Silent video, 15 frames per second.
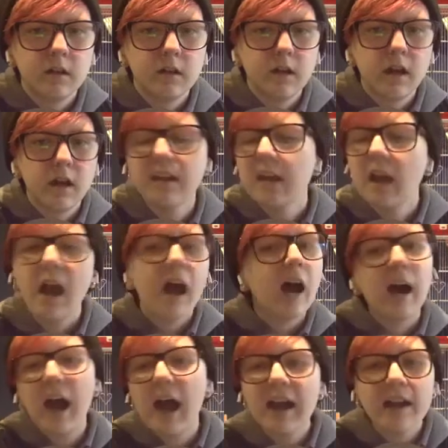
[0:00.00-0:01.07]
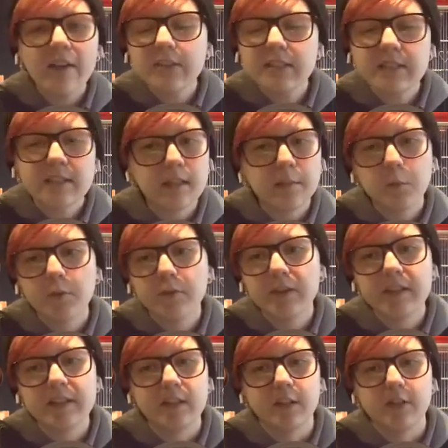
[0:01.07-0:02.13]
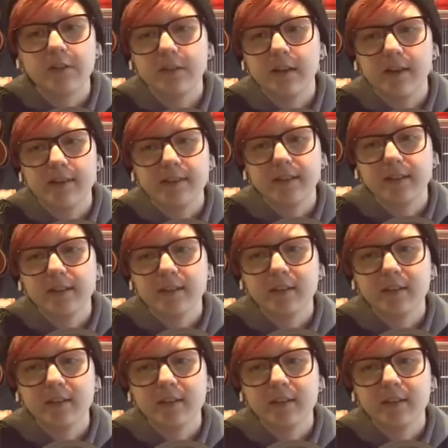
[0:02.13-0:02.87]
I haven't seen that movie in years, Isaac.